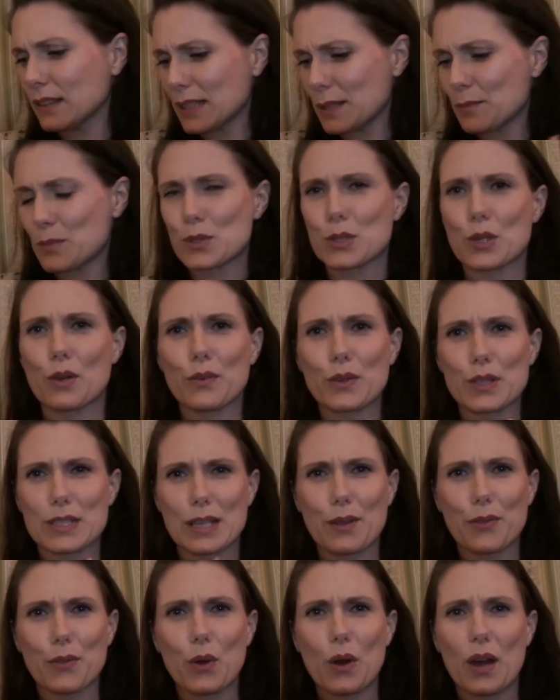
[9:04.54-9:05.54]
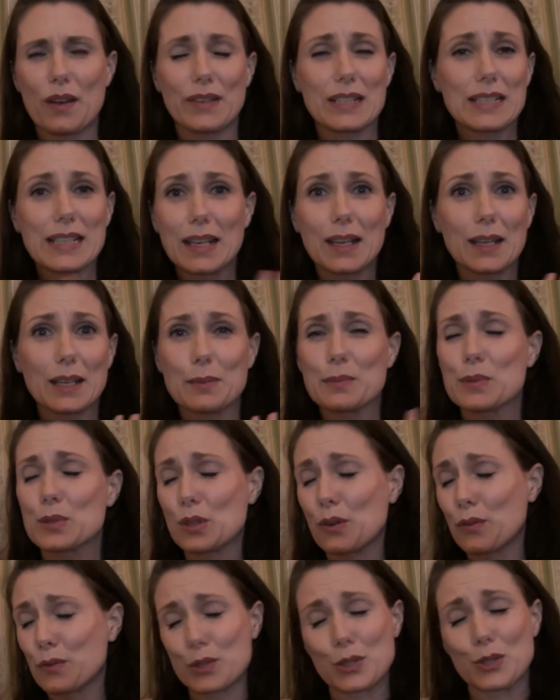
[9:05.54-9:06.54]
labels off because I thought if I take the labels
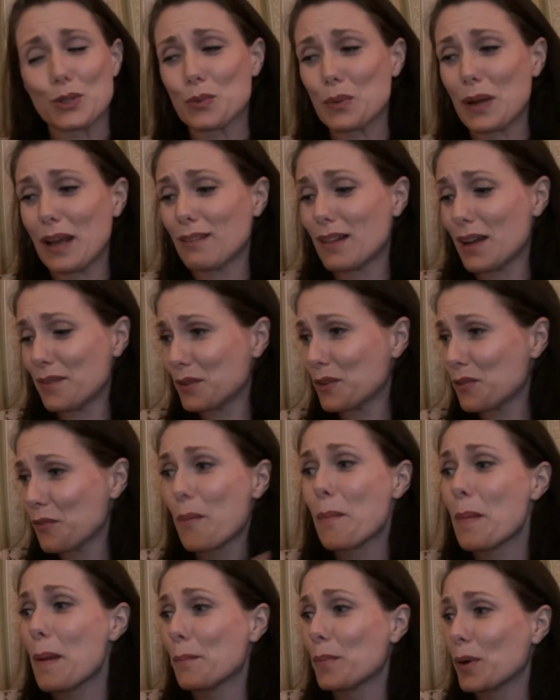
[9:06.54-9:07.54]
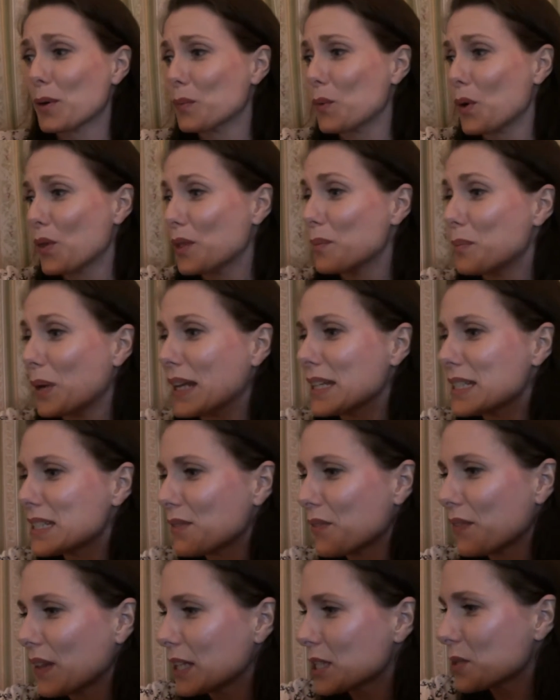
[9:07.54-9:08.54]
off there's no way I'll ever remember what the price
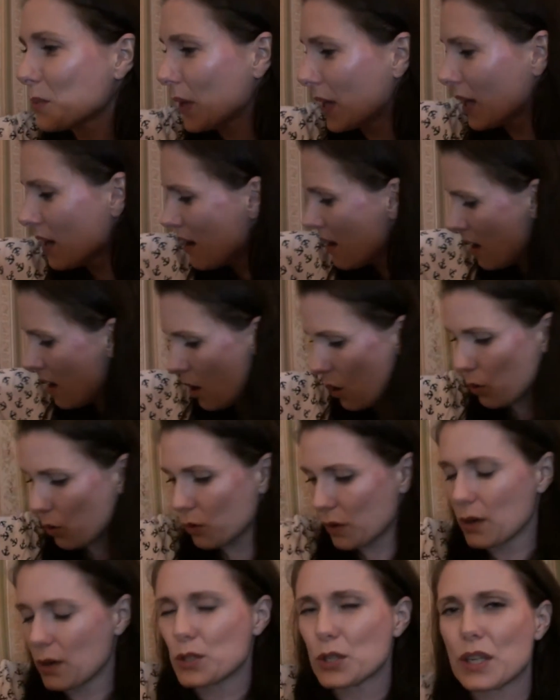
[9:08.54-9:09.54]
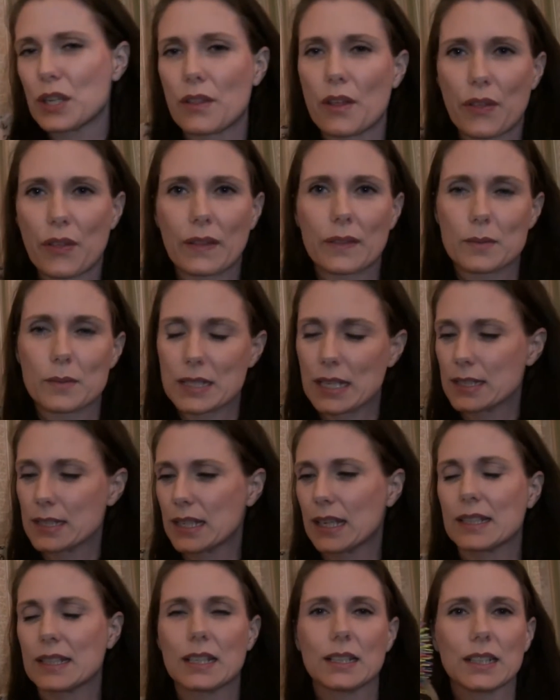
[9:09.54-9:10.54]
of things were. Oh, I'll show you the thing that was
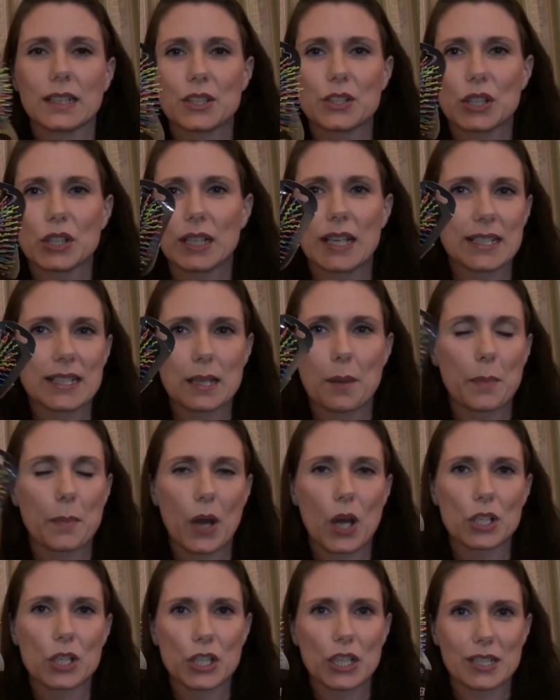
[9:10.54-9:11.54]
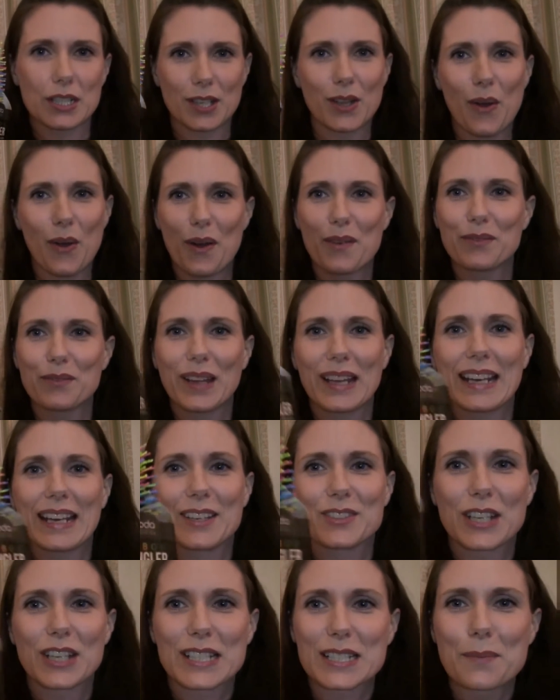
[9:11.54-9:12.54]
inside it. Literally it's a brush. It's not very
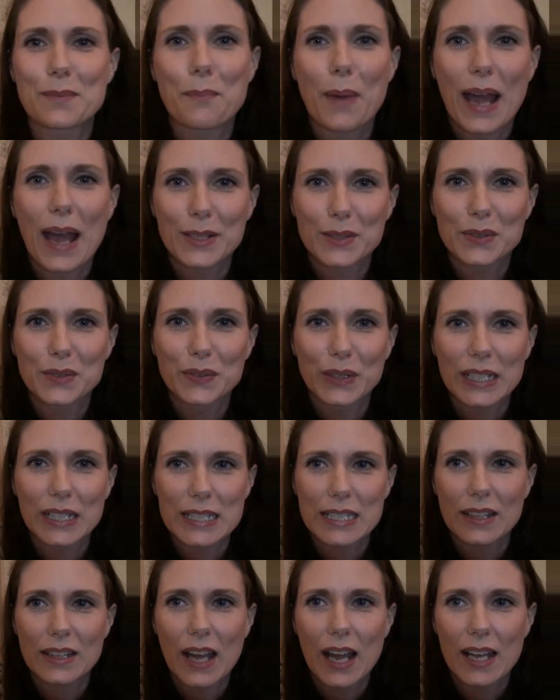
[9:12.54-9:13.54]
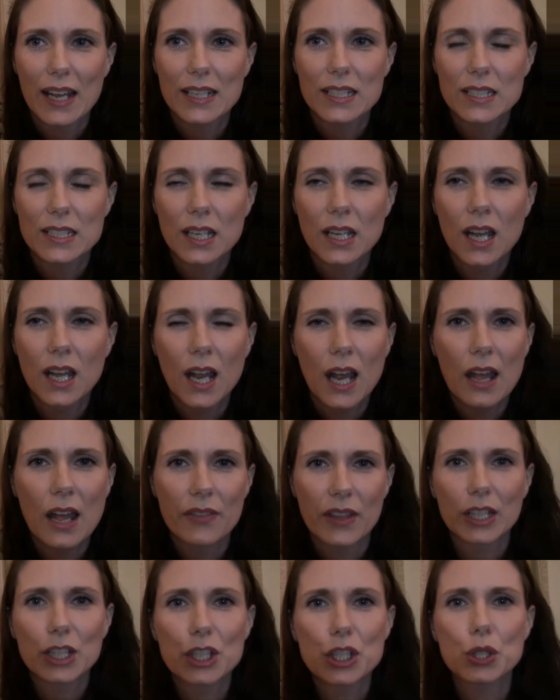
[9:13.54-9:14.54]
interesting but I don't know if you can see that it is.
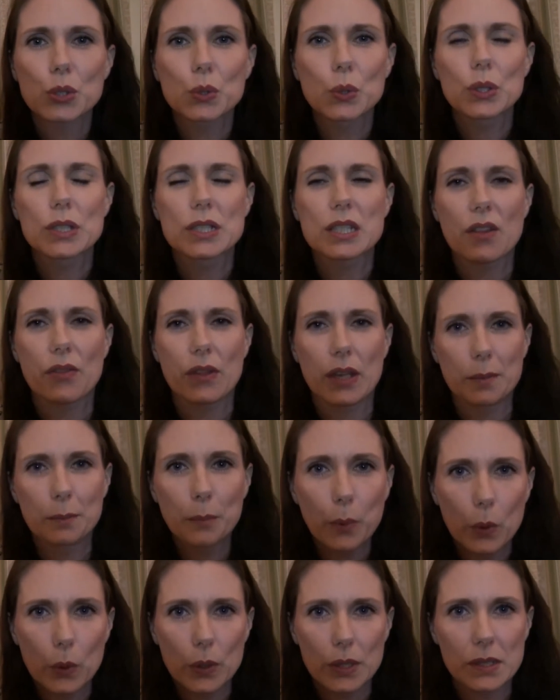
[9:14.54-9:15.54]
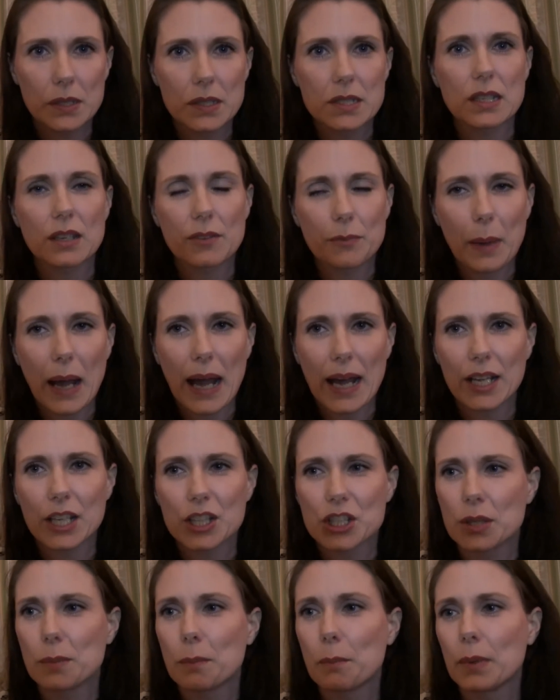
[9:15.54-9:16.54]
This shows the importance of
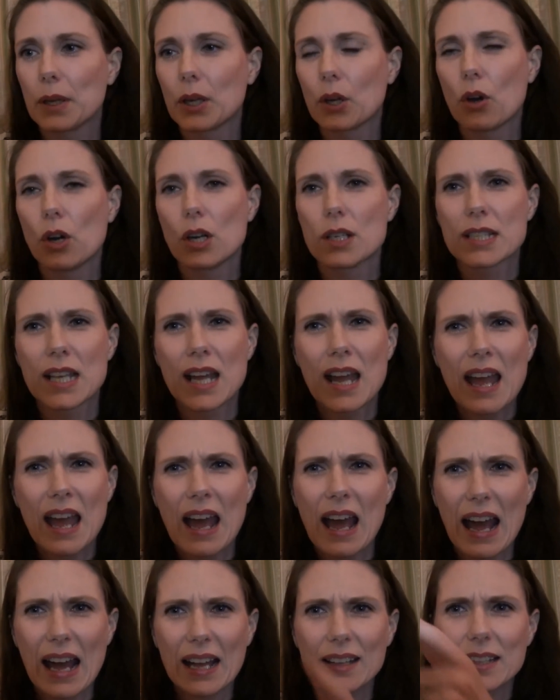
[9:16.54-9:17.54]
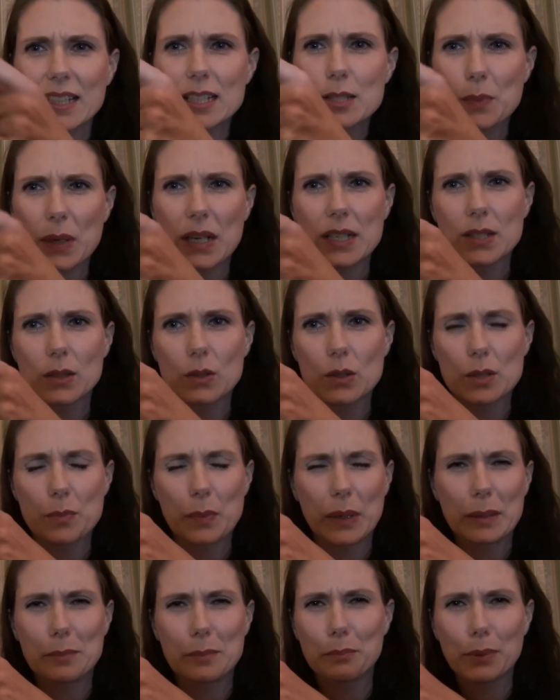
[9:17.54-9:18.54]
packaging because had these bristles
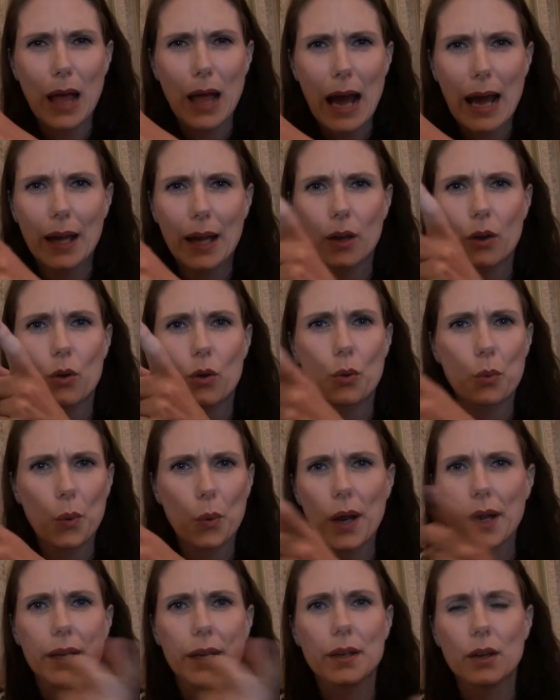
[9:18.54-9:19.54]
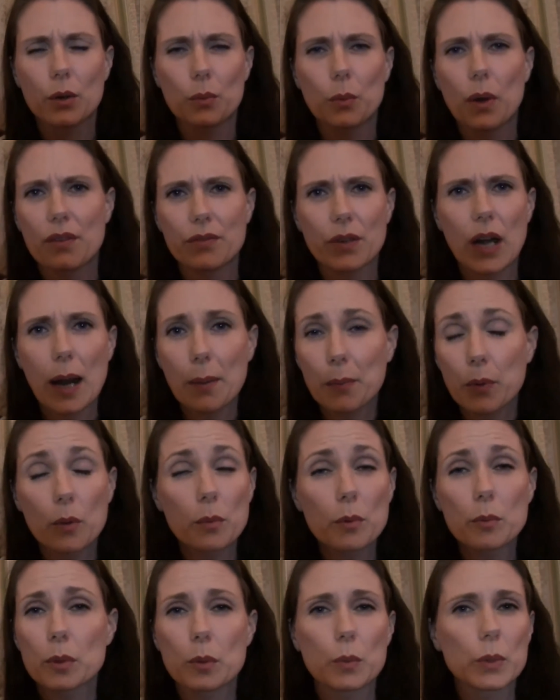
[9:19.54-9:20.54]
been black or white or whatever I
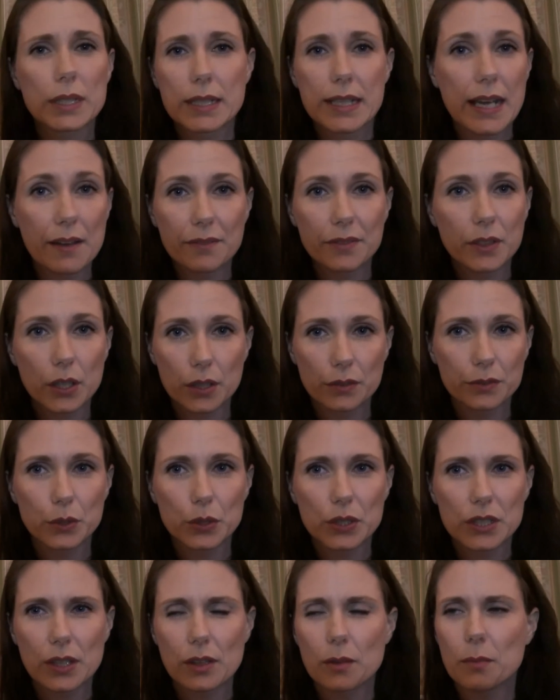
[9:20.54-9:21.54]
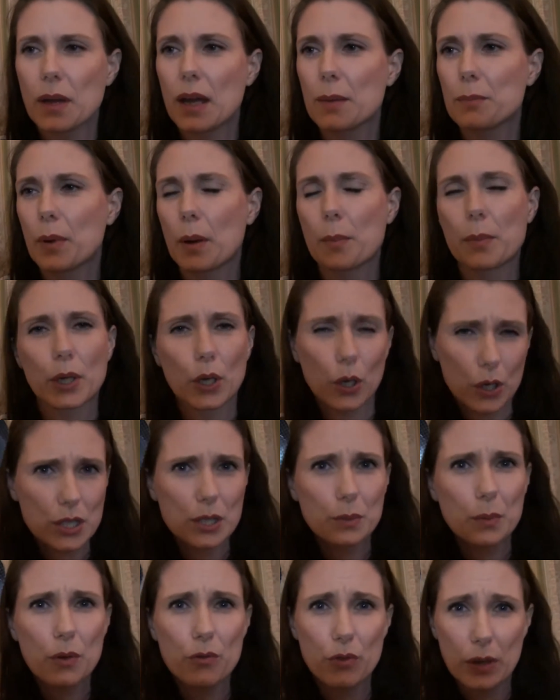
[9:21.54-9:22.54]
probably would never have looked at them but because
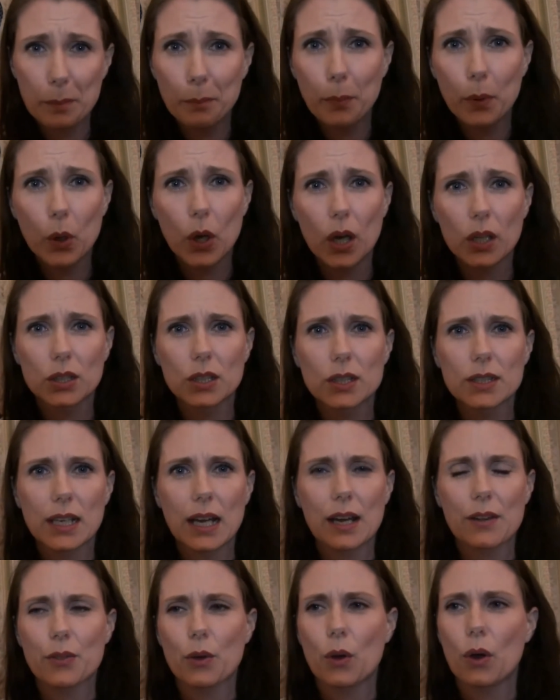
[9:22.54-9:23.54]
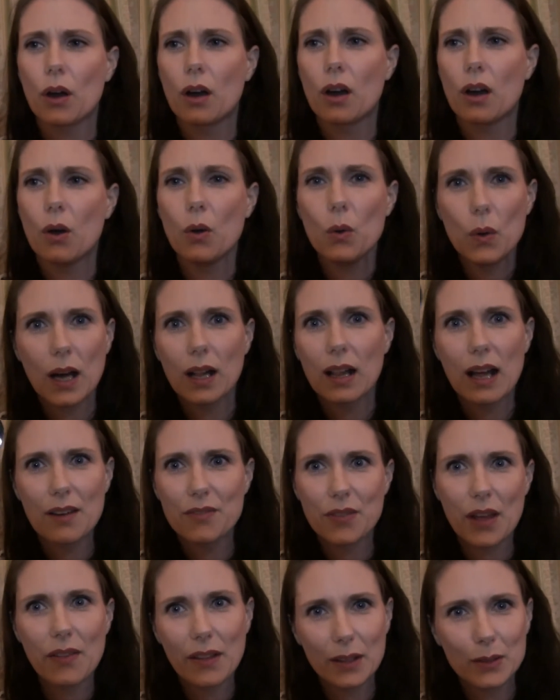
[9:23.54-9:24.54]
they were rainbow coloured I thought oh I'll
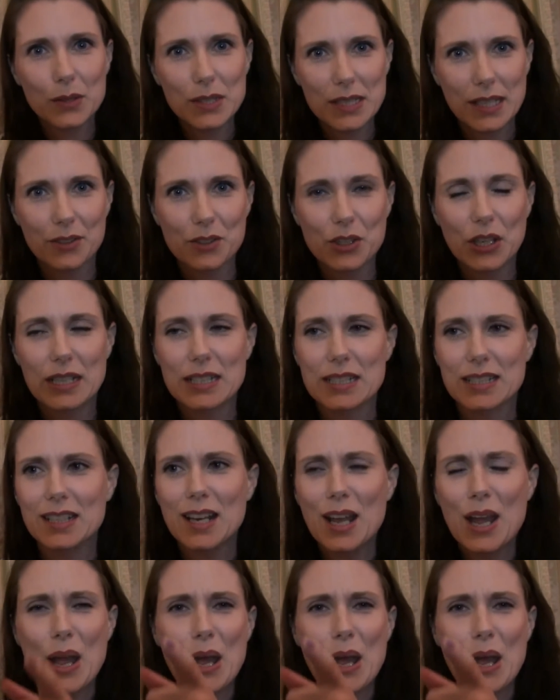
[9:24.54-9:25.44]
have that. That looks interesting.